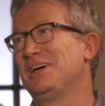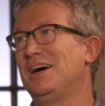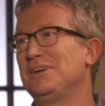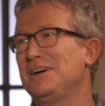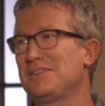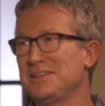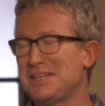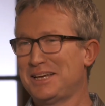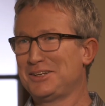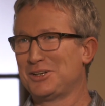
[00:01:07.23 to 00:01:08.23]
I, I, think
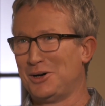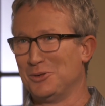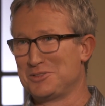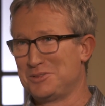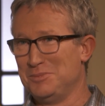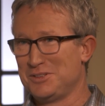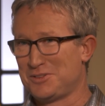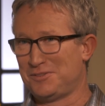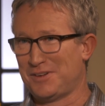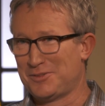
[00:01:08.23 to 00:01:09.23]
the end goal is, is
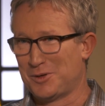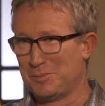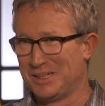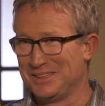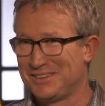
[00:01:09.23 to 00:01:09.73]
the favorite bit.